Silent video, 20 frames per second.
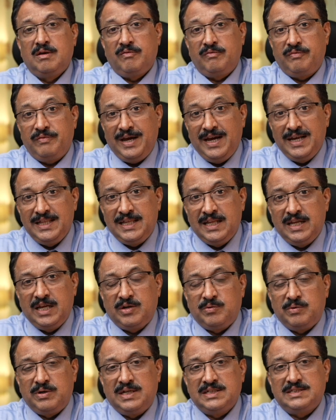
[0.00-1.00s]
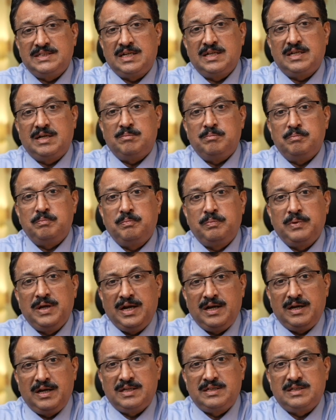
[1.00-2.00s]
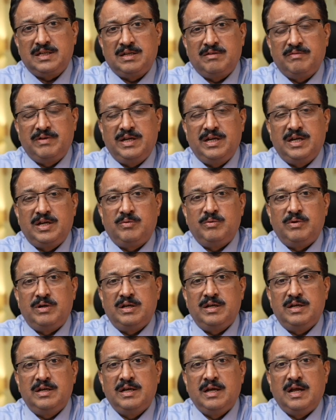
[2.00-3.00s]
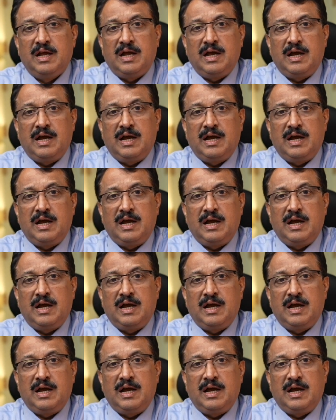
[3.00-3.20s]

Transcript: faith in equities and completely shun away equity